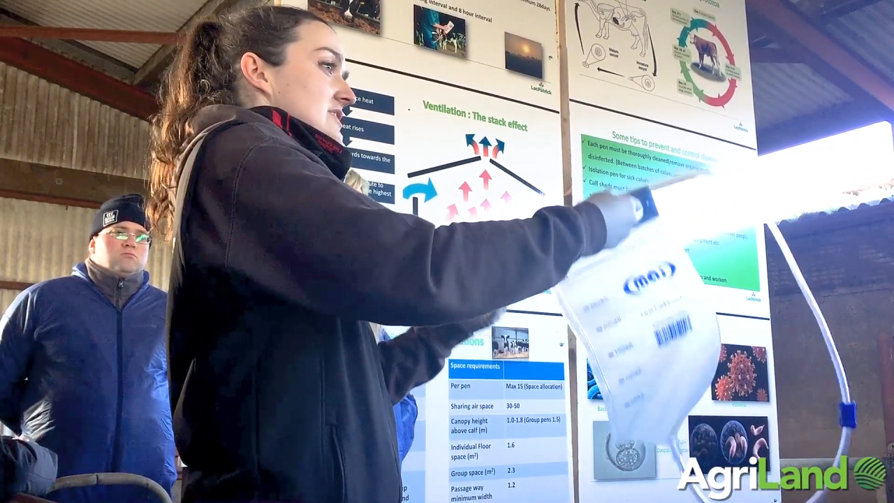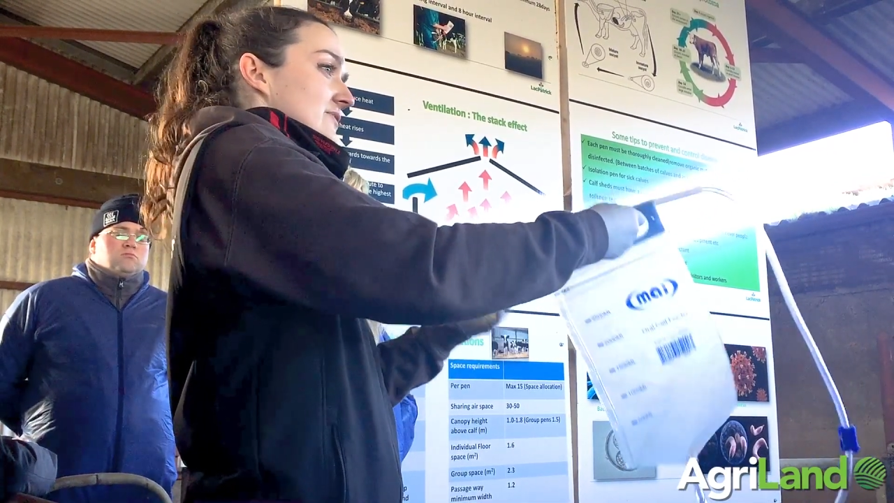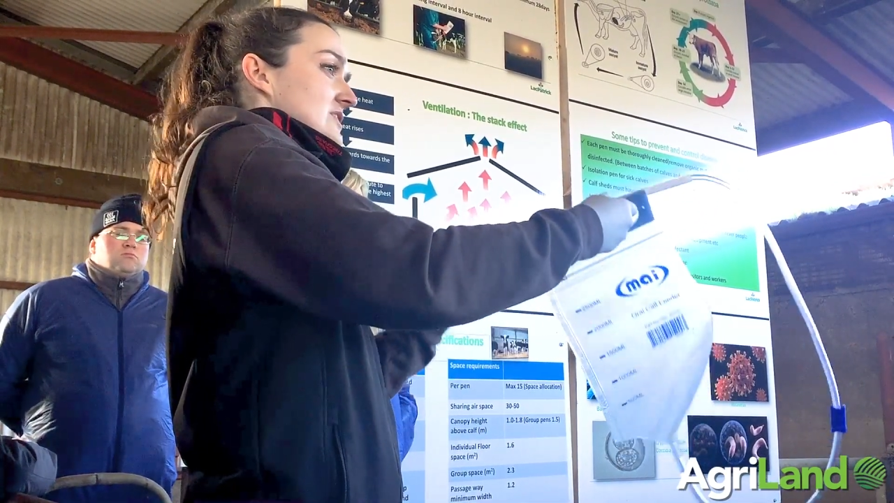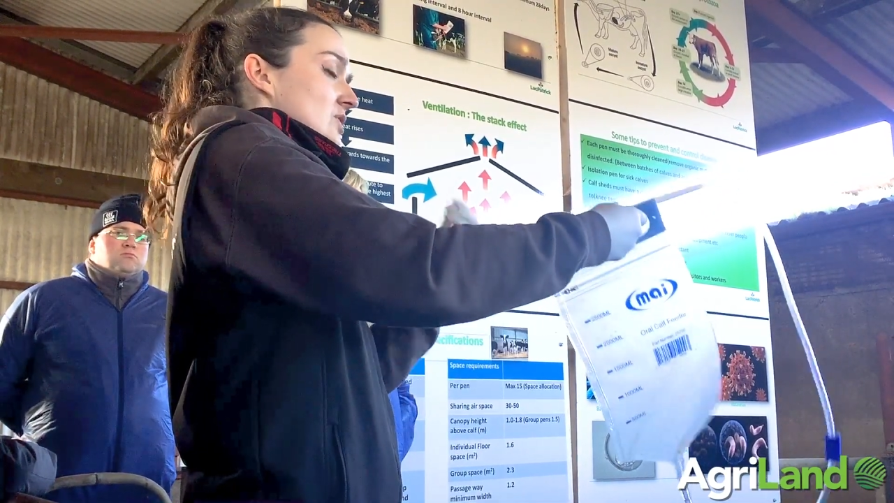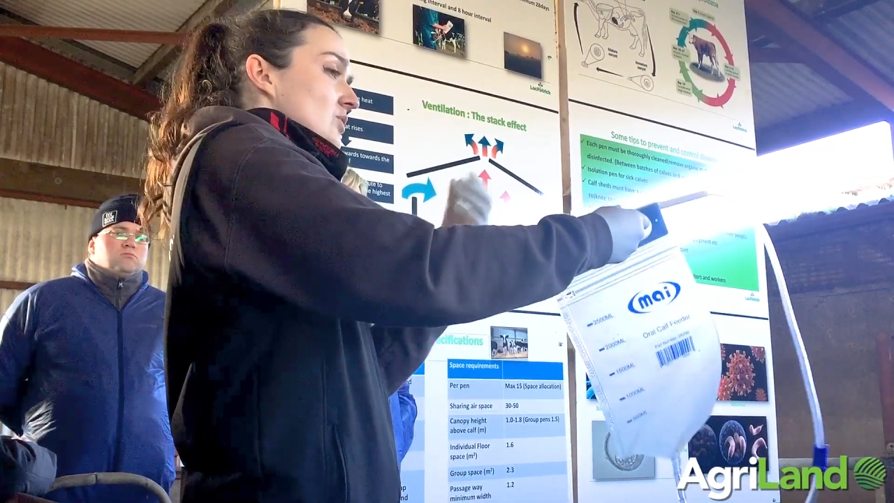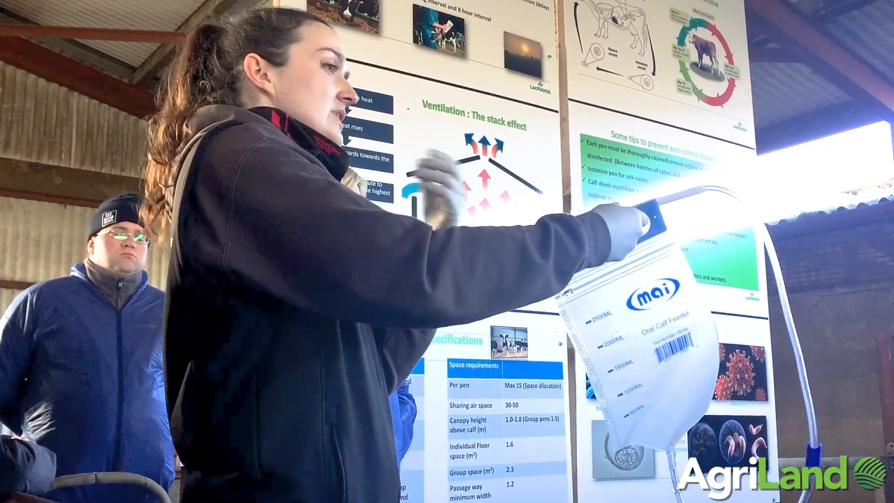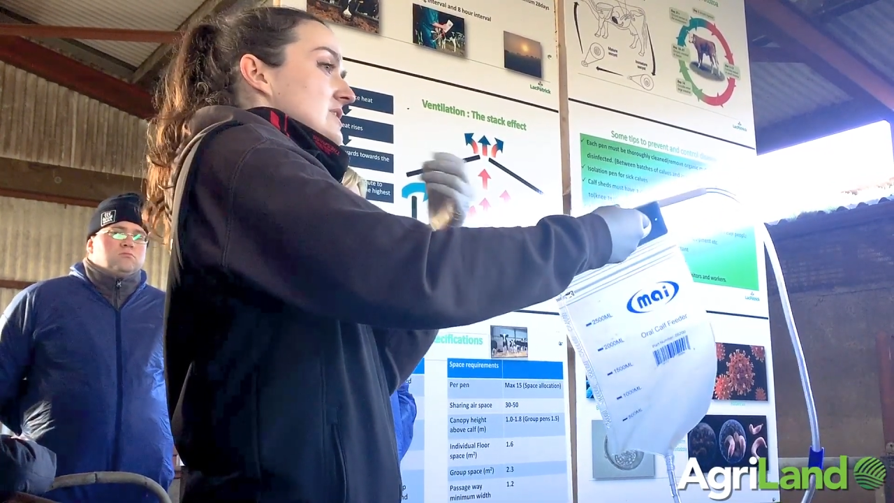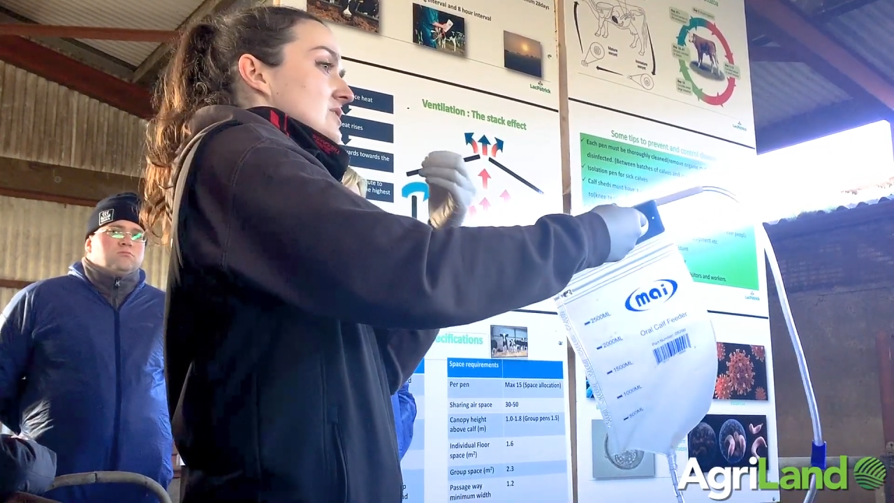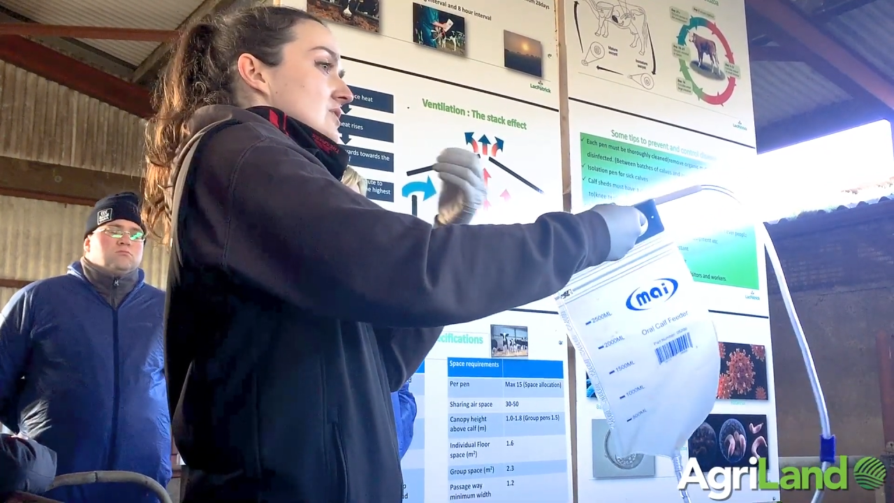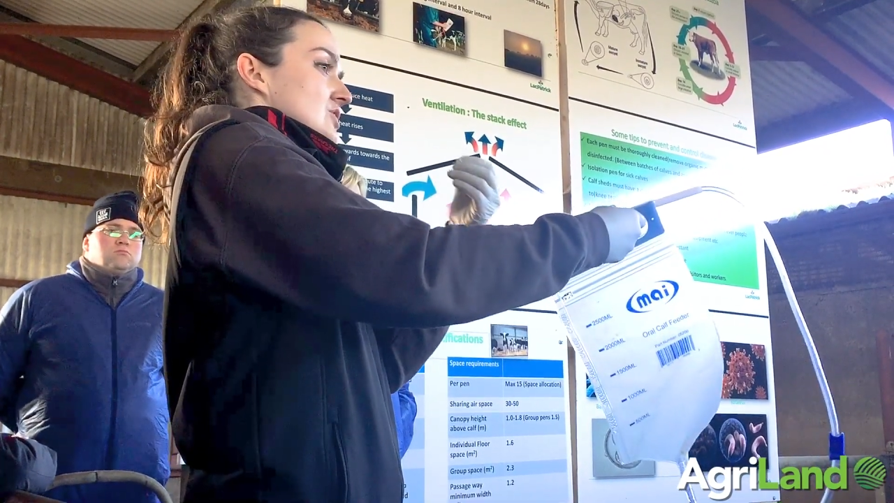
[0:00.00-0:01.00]
if it's going
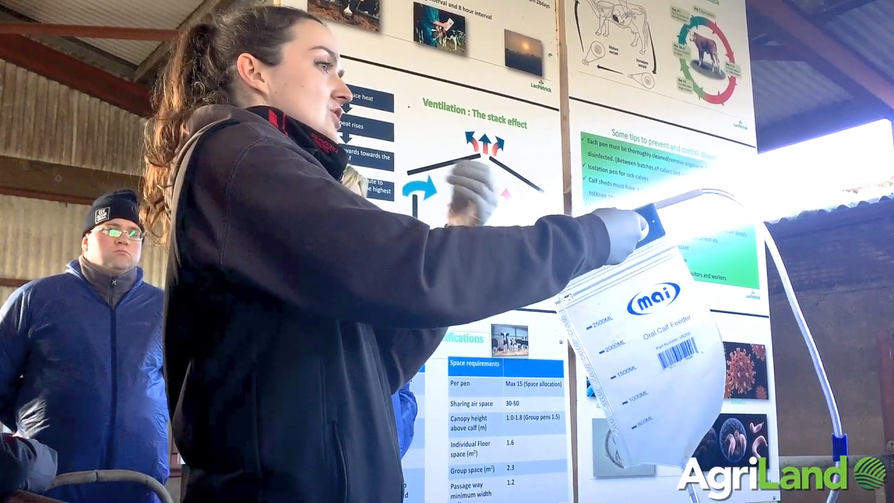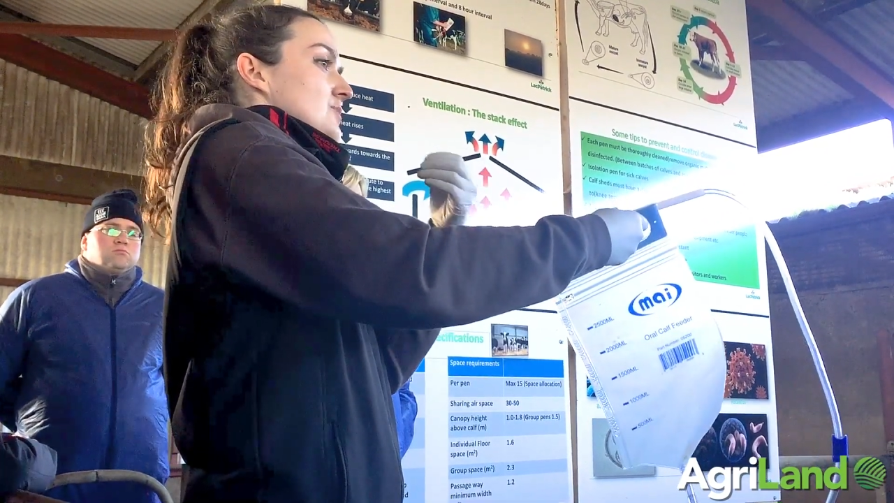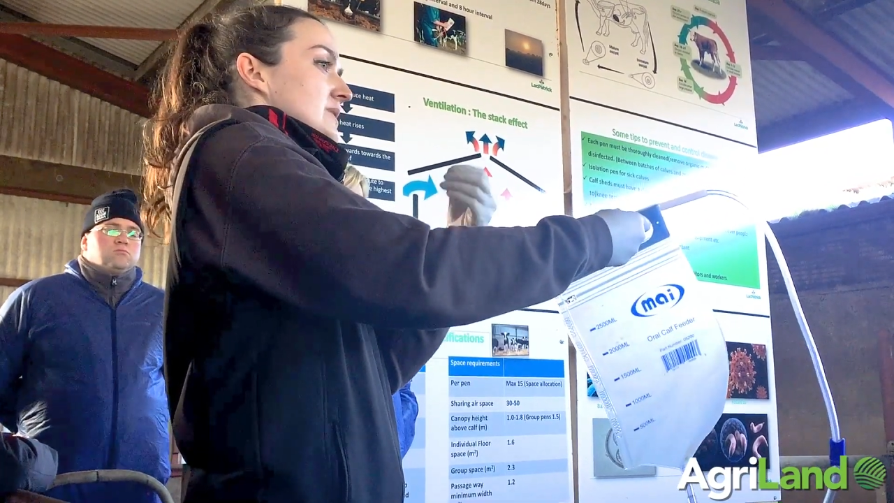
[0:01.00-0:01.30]
into the tube,